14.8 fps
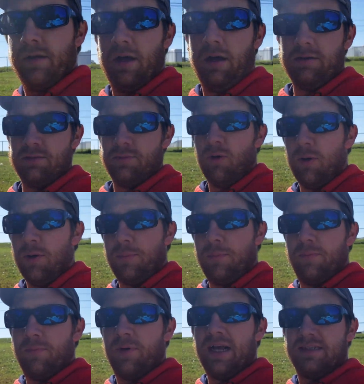some more
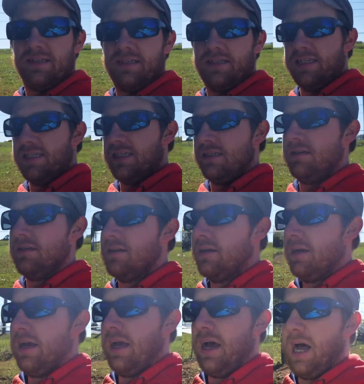plastic sheeting.
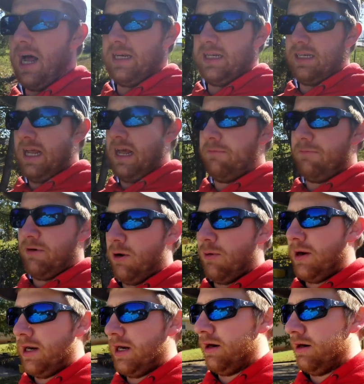I didn't have nowhere
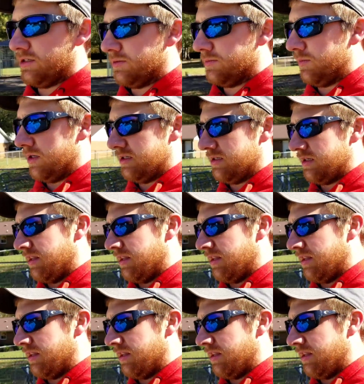near as much as I